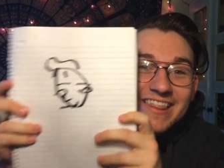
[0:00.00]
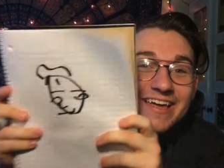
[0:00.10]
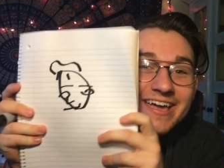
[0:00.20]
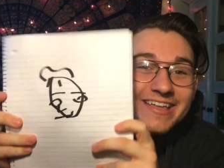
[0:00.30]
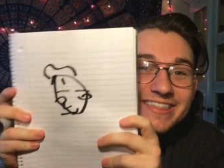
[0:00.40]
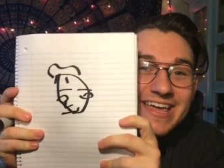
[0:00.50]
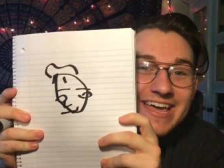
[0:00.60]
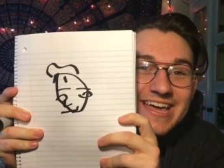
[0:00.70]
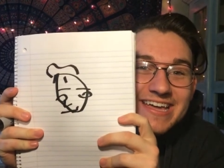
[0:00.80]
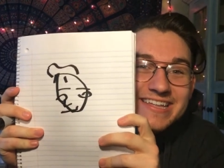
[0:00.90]
Look at
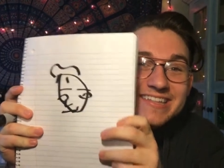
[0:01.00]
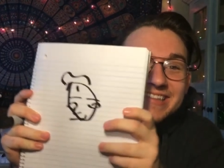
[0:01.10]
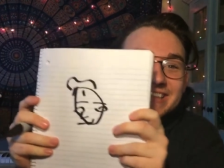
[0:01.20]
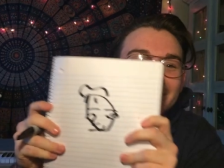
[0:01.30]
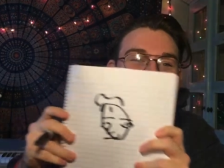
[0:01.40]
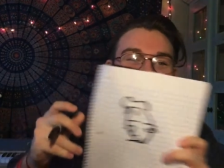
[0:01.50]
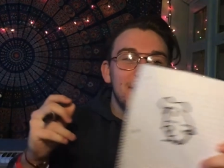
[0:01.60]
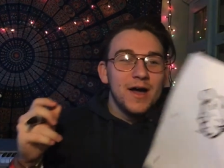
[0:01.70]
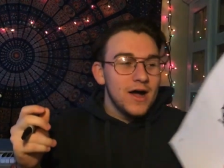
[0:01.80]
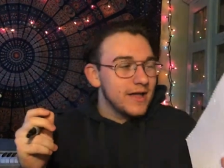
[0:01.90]
this!
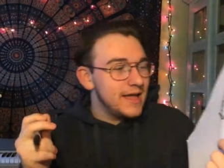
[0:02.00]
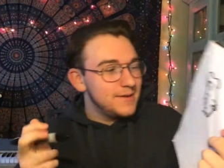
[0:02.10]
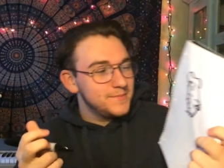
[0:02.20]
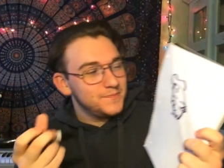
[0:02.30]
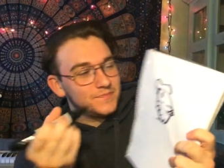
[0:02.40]
Okay,